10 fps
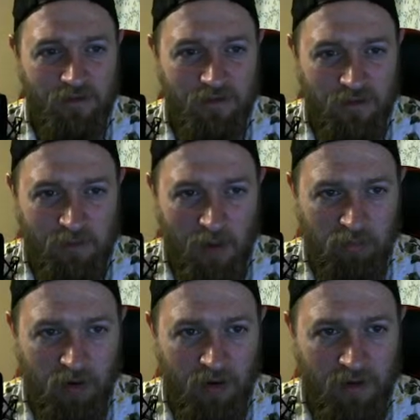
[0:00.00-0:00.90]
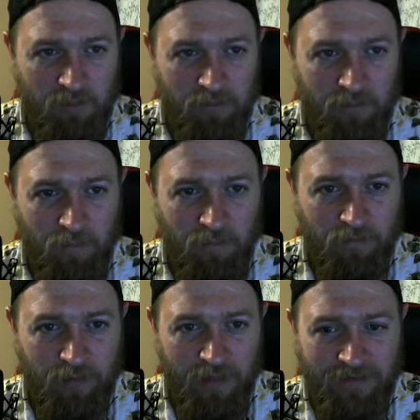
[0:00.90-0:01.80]
in my priority
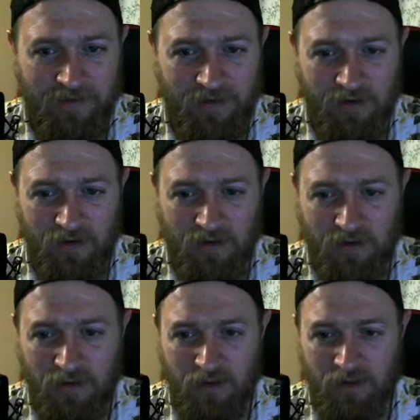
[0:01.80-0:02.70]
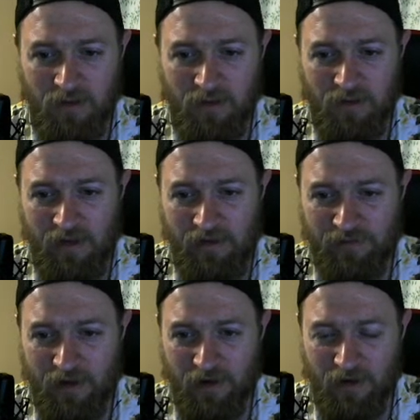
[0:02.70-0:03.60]
list here, if
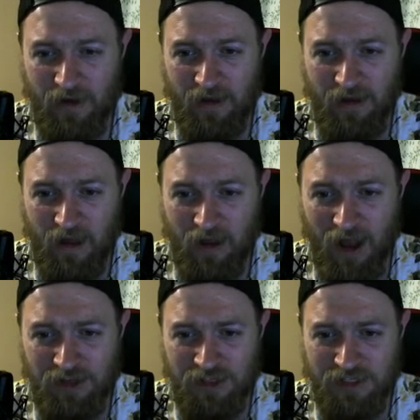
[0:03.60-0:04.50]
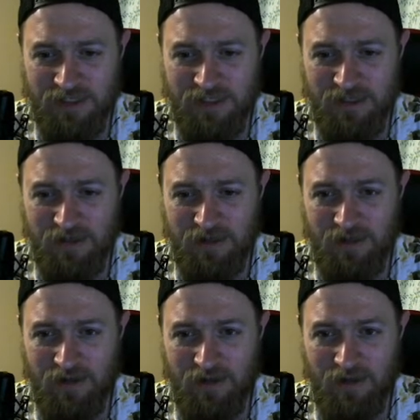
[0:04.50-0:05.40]
they're unconscious,
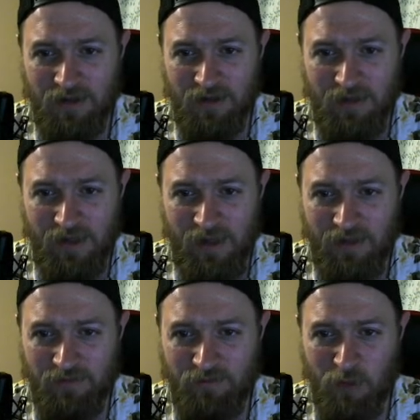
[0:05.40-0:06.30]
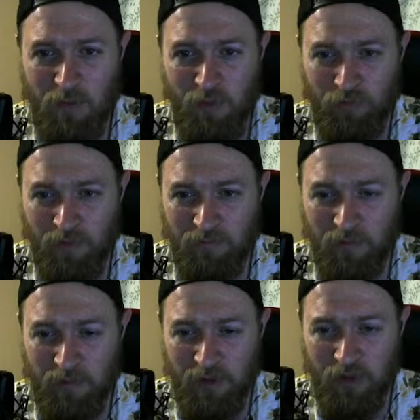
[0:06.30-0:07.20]
it removes them
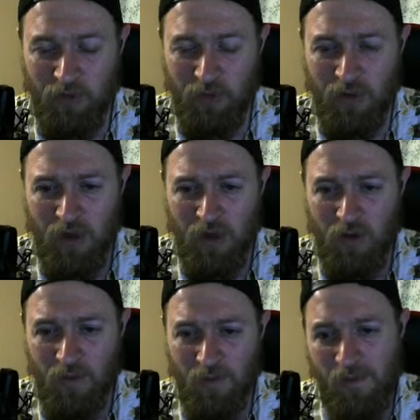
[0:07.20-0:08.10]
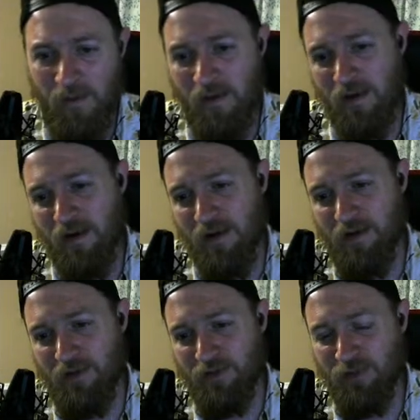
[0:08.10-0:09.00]
from the queue.
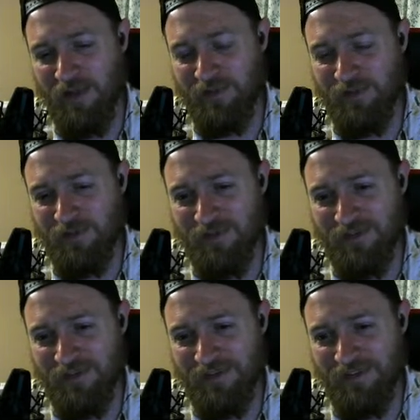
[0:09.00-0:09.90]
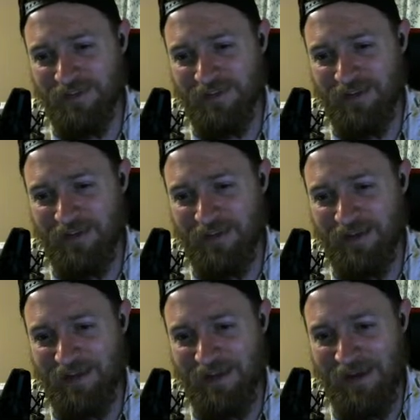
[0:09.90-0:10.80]
So that's
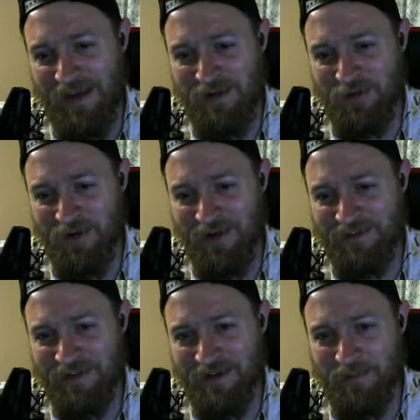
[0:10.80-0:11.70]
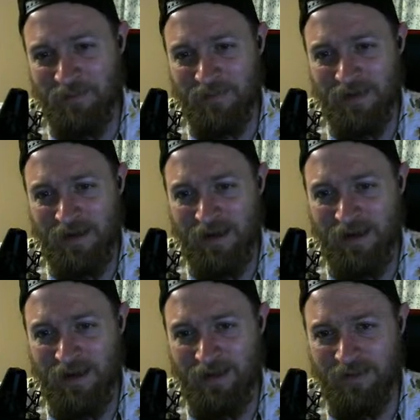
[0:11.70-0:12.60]
interesting,
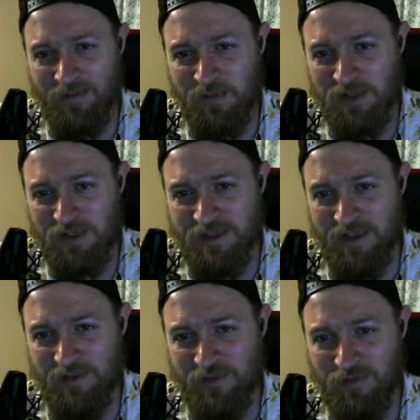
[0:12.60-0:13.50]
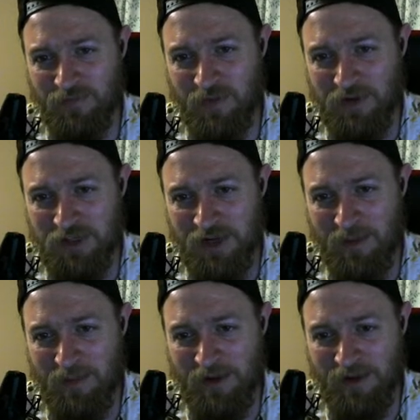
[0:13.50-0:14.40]
which is this function
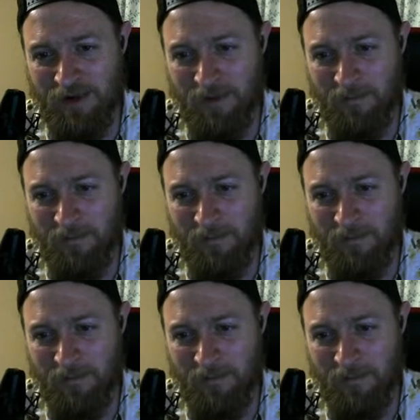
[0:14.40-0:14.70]
up here.